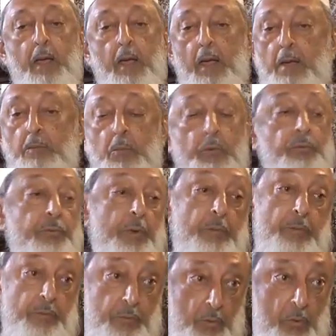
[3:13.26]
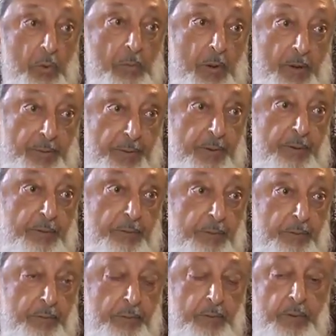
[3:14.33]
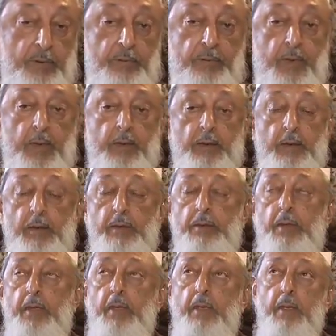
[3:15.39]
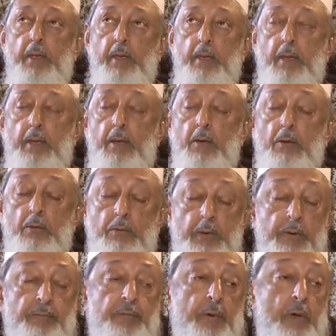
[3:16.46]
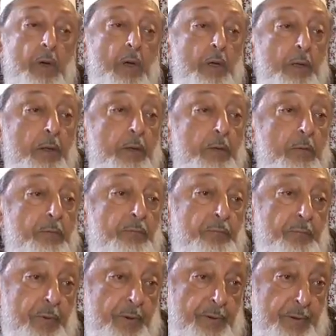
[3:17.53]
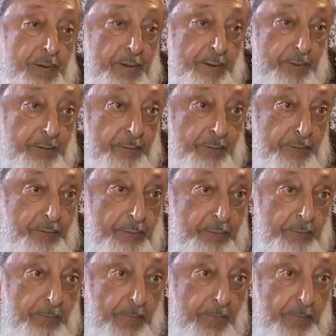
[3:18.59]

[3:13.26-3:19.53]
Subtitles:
And Muslims know about this. He said that the river Euphrates